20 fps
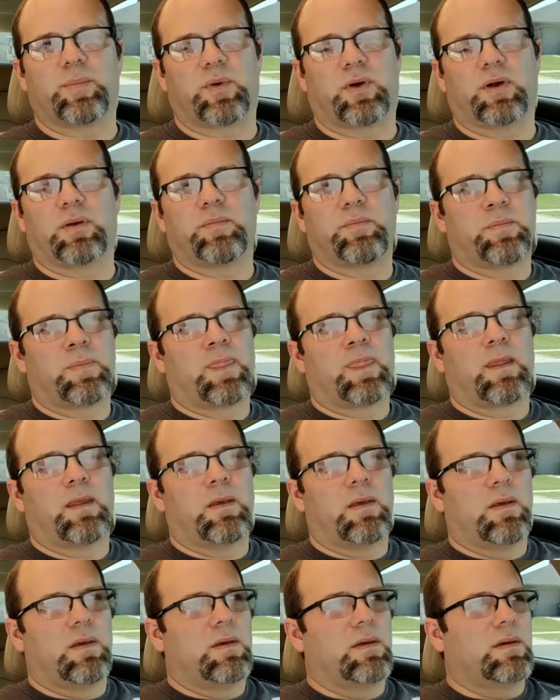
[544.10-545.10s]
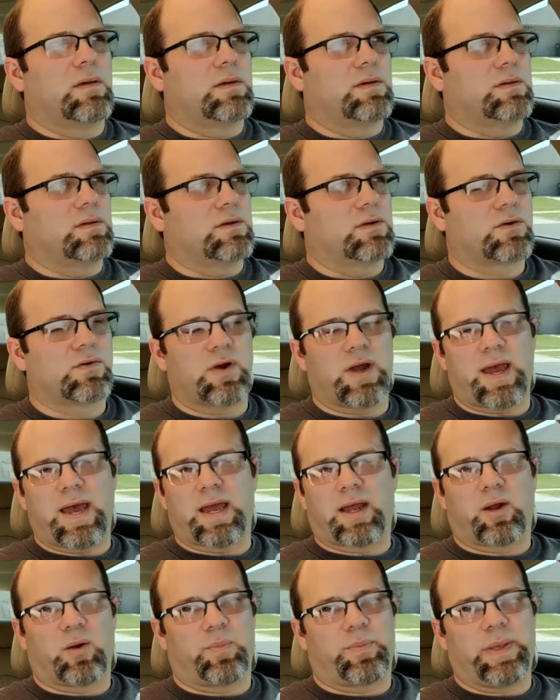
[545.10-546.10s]
or
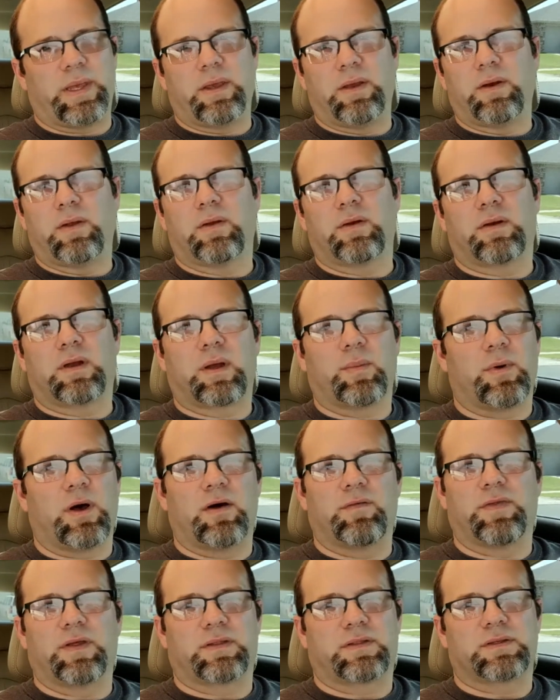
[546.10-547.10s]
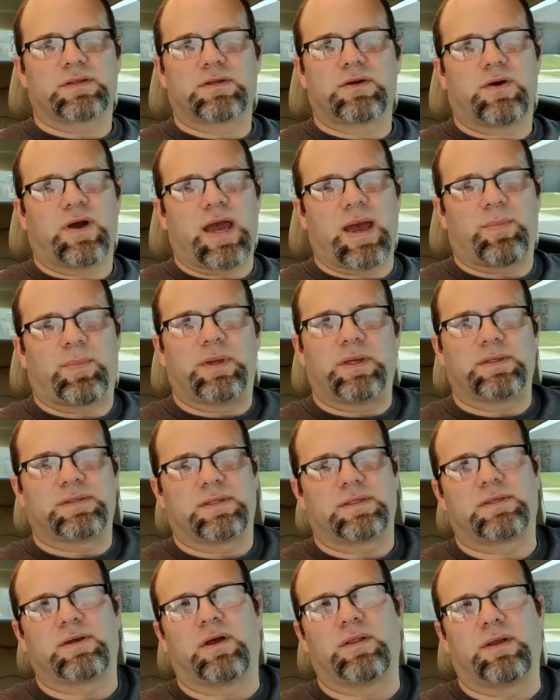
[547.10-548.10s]
crack or peel or come off like this crap is
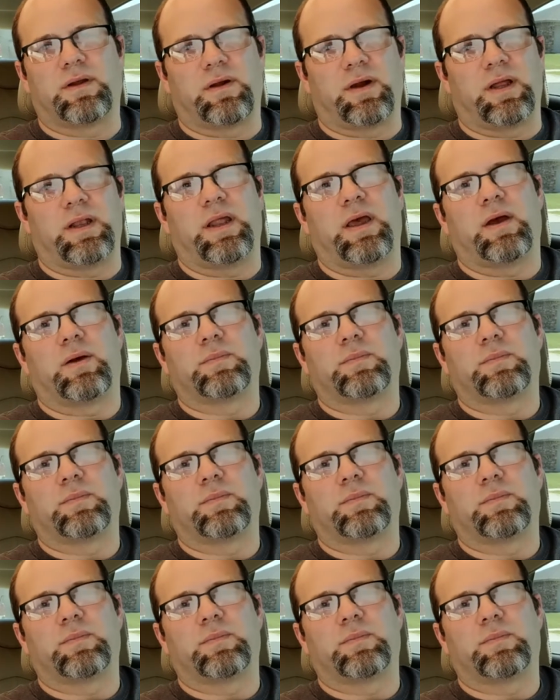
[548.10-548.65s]
that's on there right now.